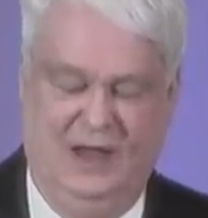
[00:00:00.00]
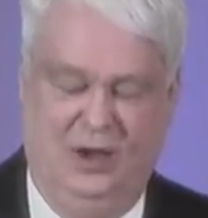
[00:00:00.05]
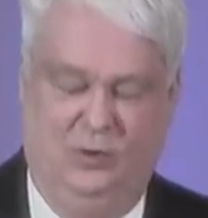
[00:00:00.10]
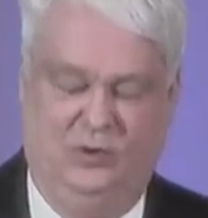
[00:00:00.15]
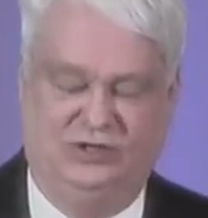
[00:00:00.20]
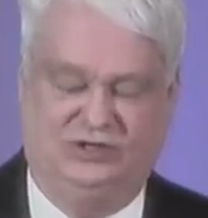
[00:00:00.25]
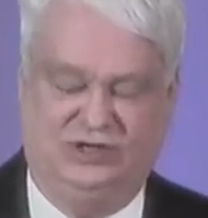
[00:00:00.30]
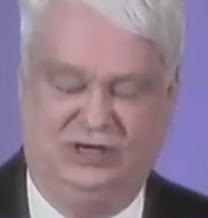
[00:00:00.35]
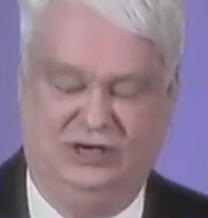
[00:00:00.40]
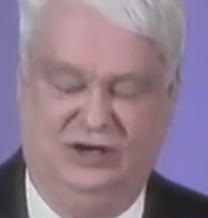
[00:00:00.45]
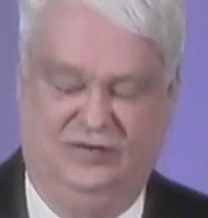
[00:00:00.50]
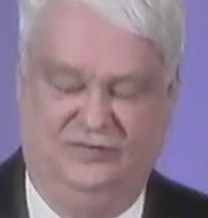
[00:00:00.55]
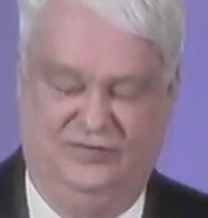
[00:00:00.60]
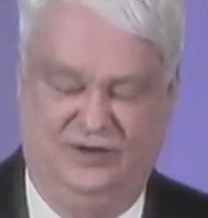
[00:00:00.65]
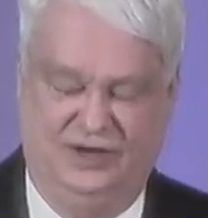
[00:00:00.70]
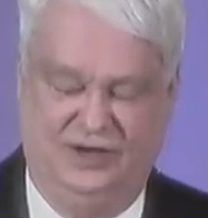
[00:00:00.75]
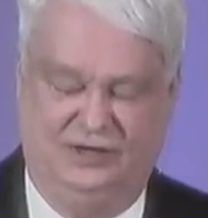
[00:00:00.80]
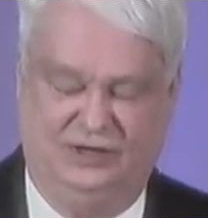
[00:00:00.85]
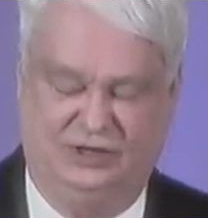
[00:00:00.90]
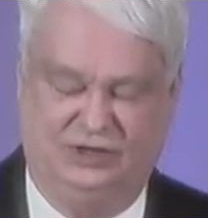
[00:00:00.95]
We see in
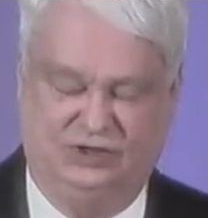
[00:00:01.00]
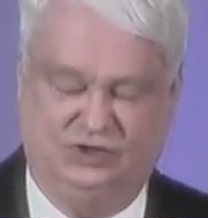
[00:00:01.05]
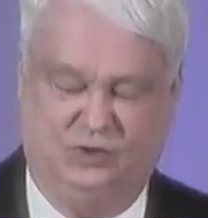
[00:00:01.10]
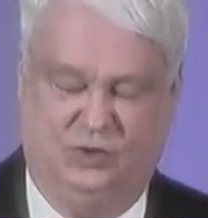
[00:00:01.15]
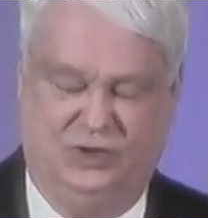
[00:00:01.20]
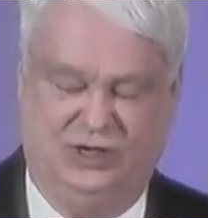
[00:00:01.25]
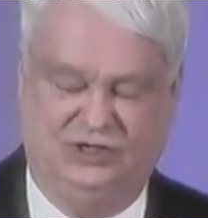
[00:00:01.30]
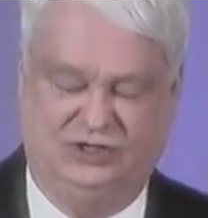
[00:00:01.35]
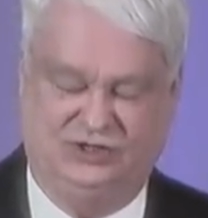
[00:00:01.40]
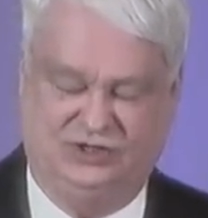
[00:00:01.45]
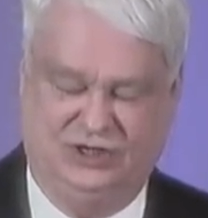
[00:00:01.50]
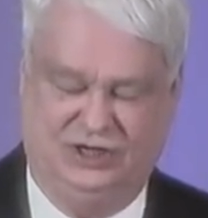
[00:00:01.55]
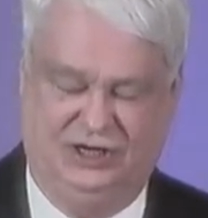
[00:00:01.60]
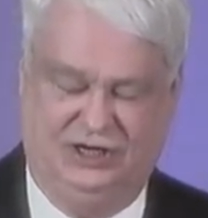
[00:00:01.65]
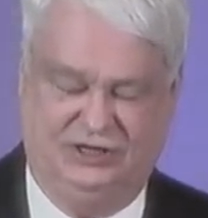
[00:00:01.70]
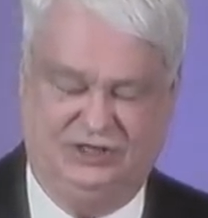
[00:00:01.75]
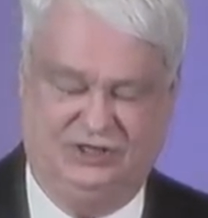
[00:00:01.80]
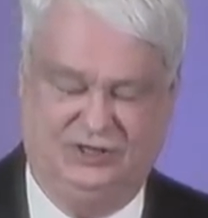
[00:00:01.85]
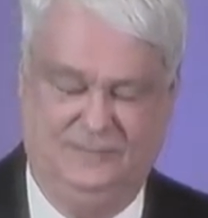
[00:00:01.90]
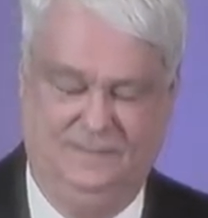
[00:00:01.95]
Leviticus
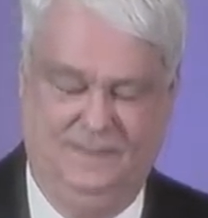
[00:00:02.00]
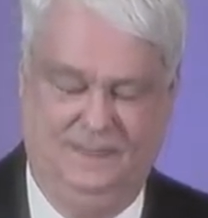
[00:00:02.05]
26